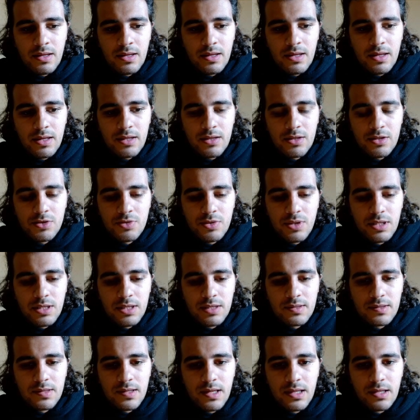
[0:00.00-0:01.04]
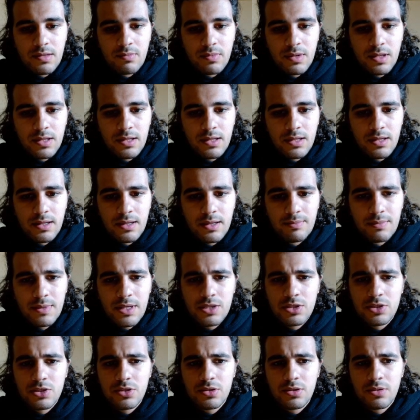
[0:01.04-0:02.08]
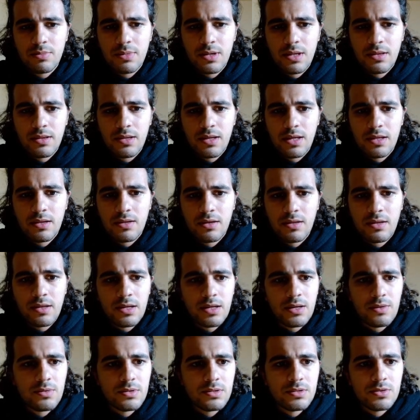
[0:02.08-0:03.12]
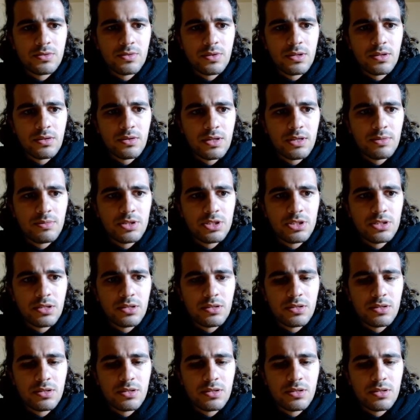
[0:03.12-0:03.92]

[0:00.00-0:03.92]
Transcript: in the training set but uh, i'm not sure about that i think it was trained on image that